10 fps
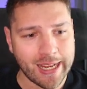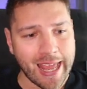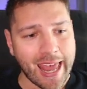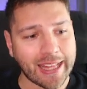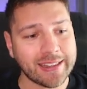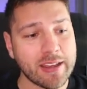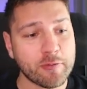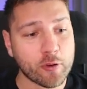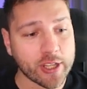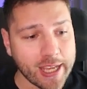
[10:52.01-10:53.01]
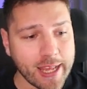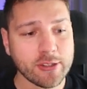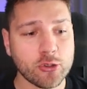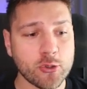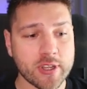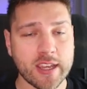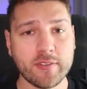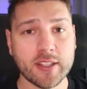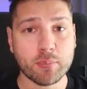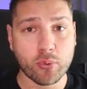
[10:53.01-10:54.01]
and they forget to give
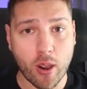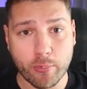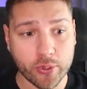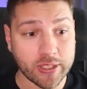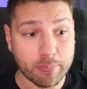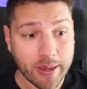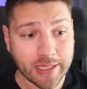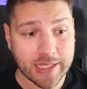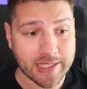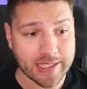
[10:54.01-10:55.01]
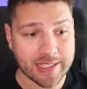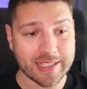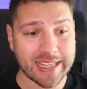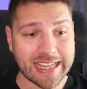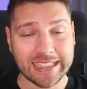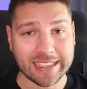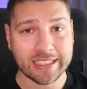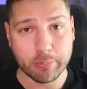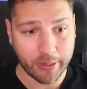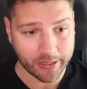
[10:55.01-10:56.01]
the proper dependencies in the
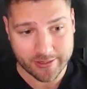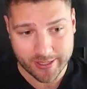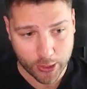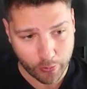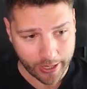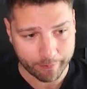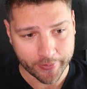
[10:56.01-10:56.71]
dependency array.